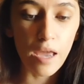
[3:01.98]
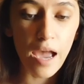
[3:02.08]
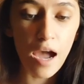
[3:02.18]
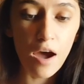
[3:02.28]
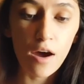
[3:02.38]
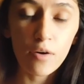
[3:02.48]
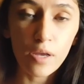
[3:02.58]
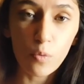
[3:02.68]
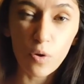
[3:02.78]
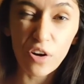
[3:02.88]
how
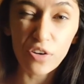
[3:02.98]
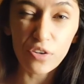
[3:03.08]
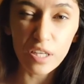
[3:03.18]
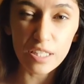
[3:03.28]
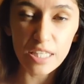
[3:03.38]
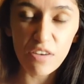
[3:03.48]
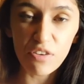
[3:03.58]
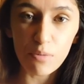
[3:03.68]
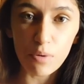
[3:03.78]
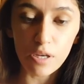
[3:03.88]
and where you can save
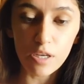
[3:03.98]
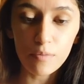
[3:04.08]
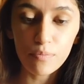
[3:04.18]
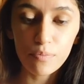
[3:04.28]
your money.